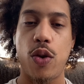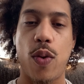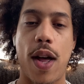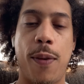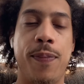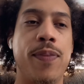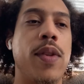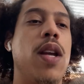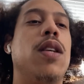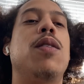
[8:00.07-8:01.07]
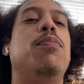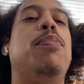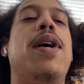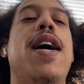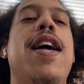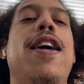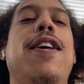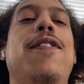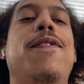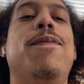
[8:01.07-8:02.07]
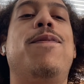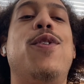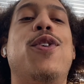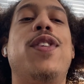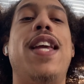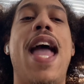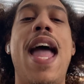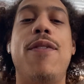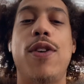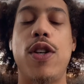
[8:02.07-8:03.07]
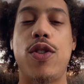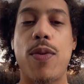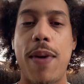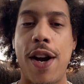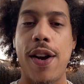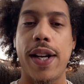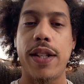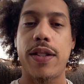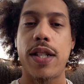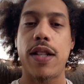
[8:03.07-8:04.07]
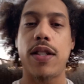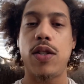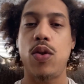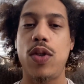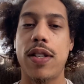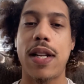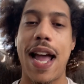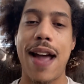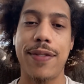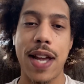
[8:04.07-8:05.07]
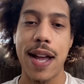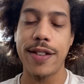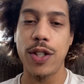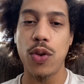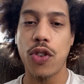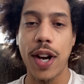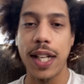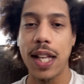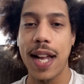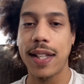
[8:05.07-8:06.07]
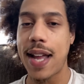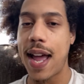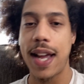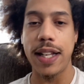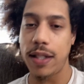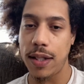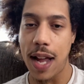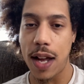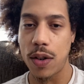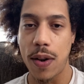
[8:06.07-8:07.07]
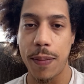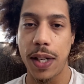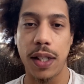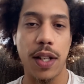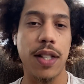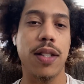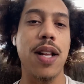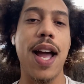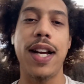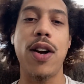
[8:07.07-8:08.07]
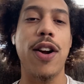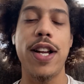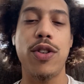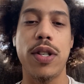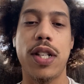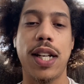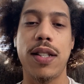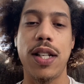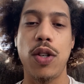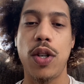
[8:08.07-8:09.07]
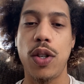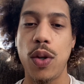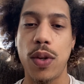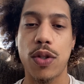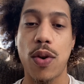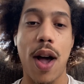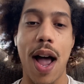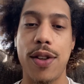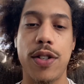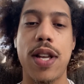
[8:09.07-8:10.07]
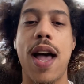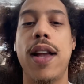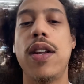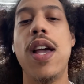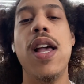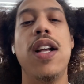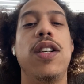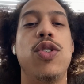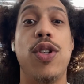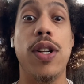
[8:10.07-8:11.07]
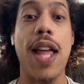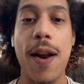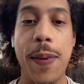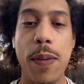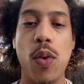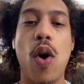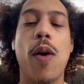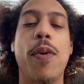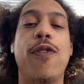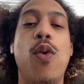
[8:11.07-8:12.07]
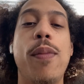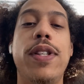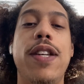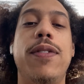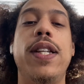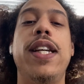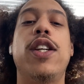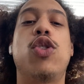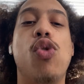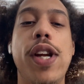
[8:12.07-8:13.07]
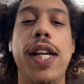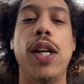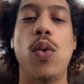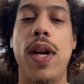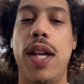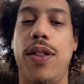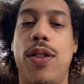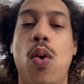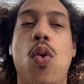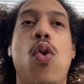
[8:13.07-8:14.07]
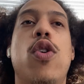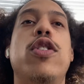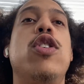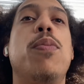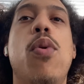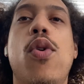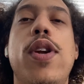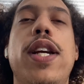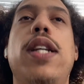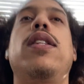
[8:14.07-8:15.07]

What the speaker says: well. But for the average American citizen who doesn't have ties to Ukraine like that, it's not in our interest to continue to do this on either side. So there are a lot of people who are performatively agreeing with or supporting